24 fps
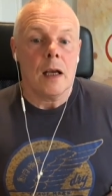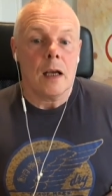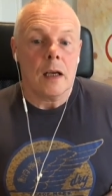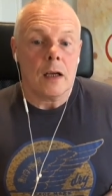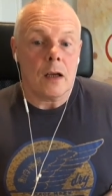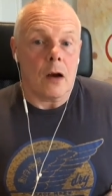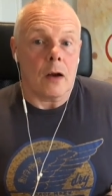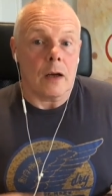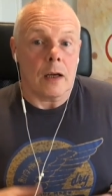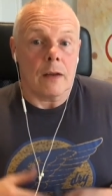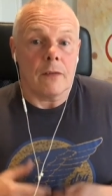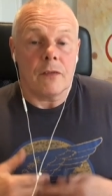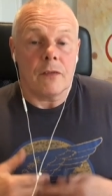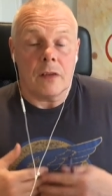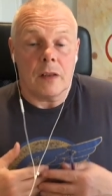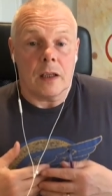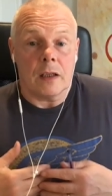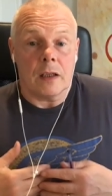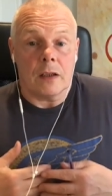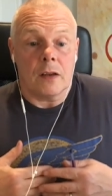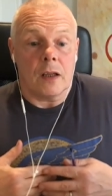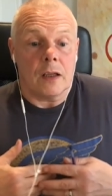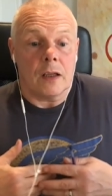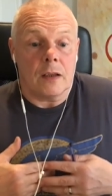kind of
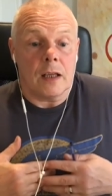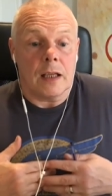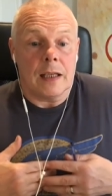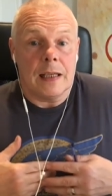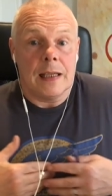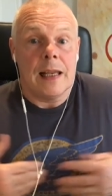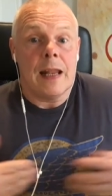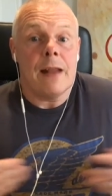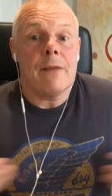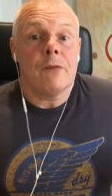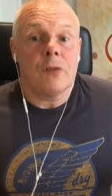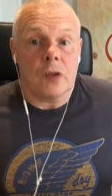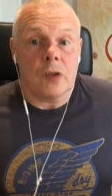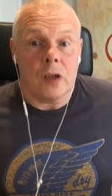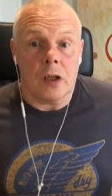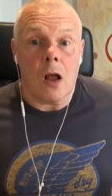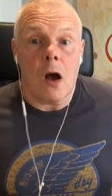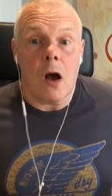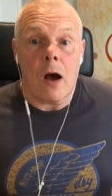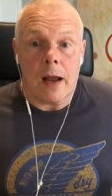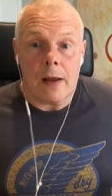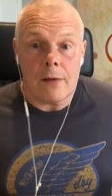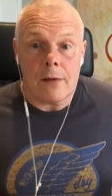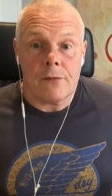that, that, that lives a
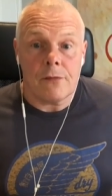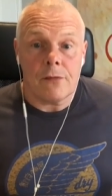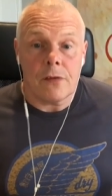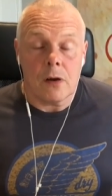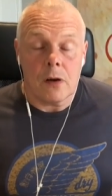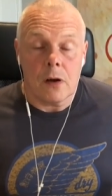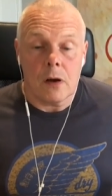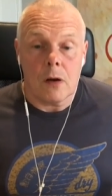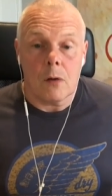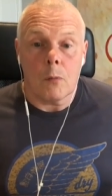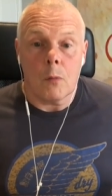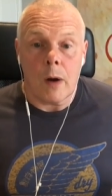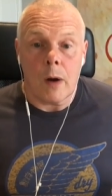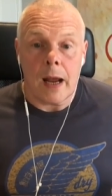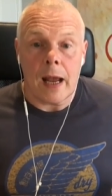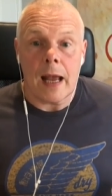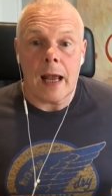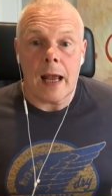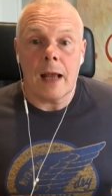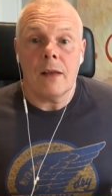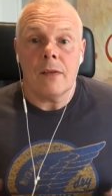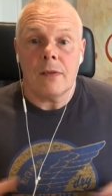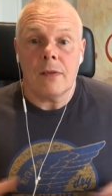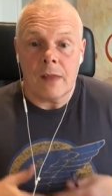life
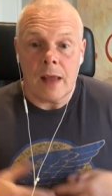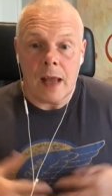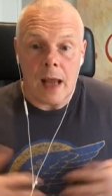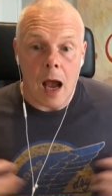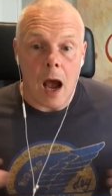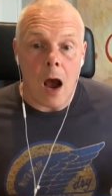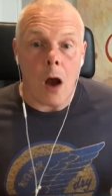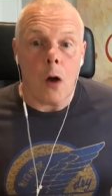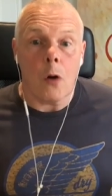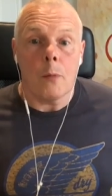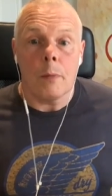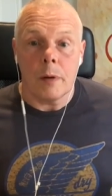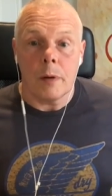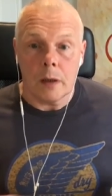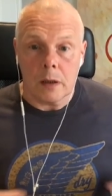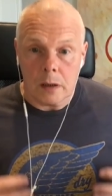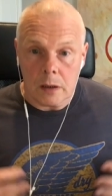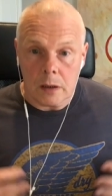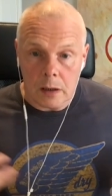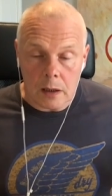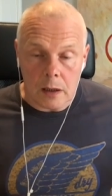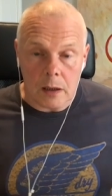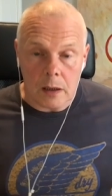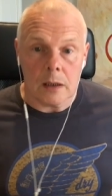where they're
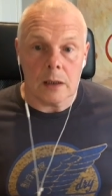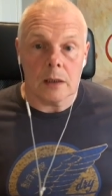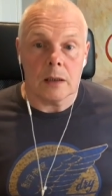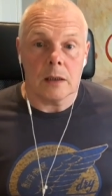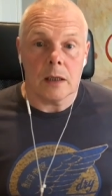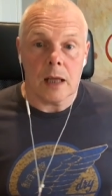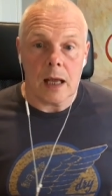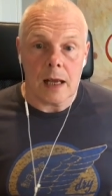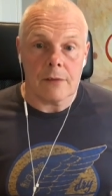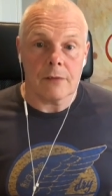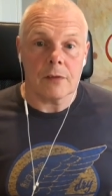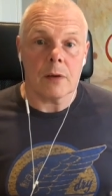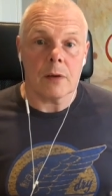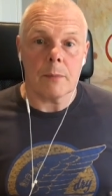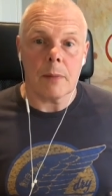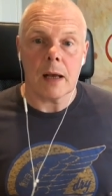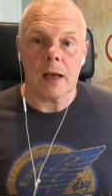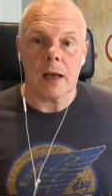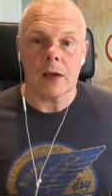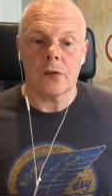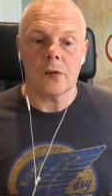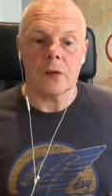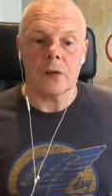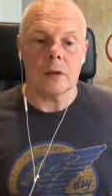open and have
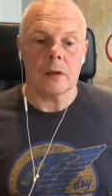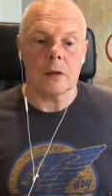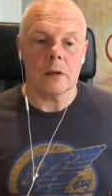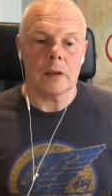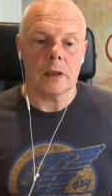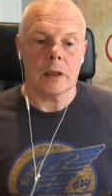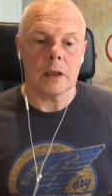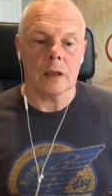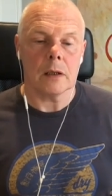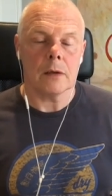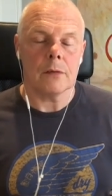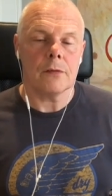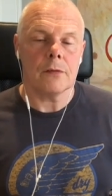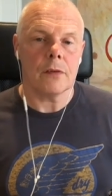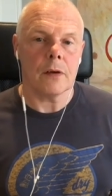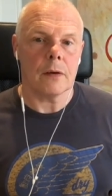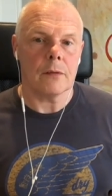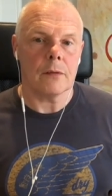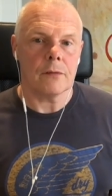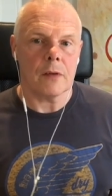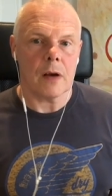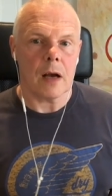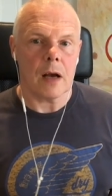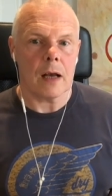compassion you know for,
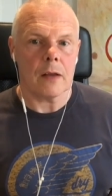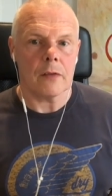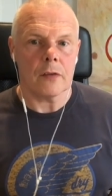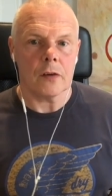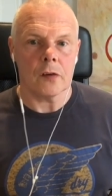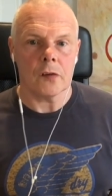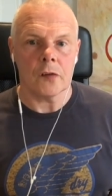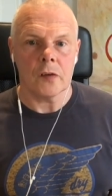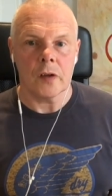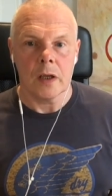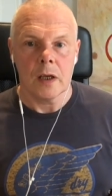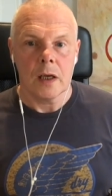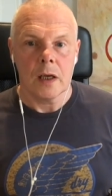for others